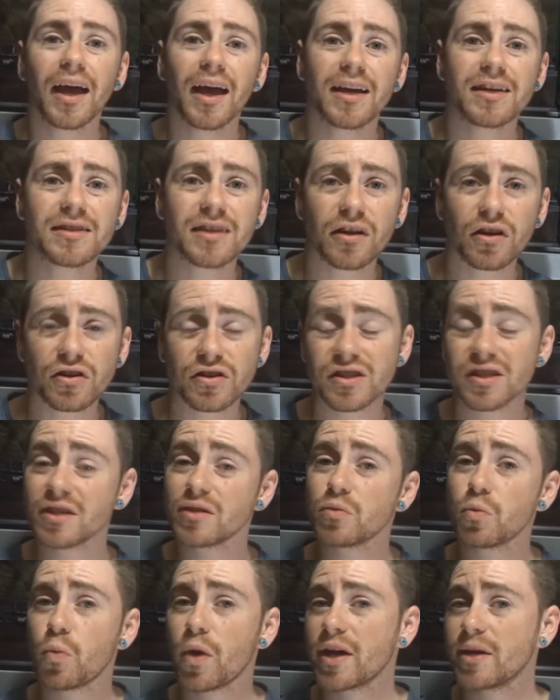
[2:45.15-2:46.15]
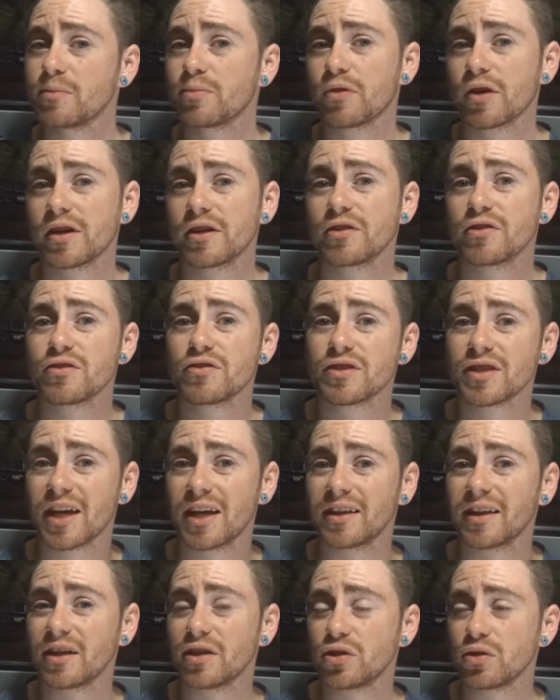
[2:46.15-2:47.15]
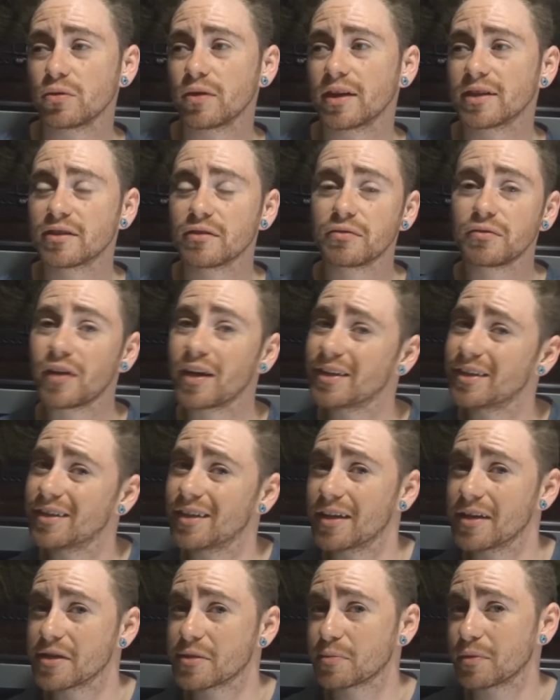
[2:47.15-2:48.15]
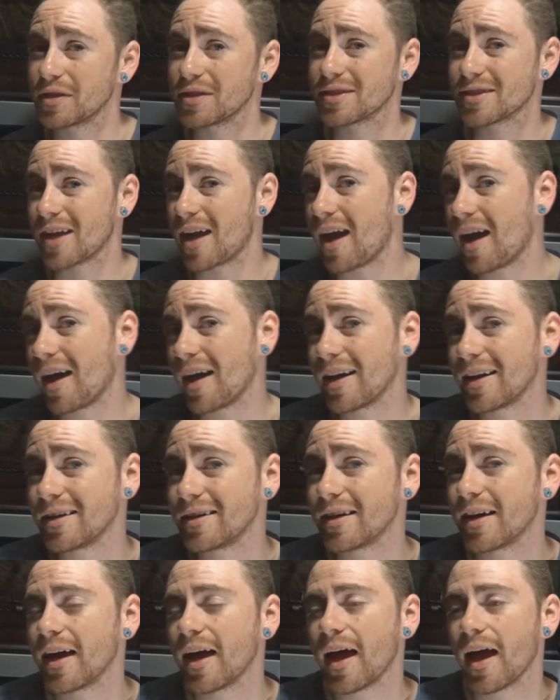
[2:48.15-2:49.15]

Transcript: as they are sit-and-wait predators and they do like to find a nice place to hide.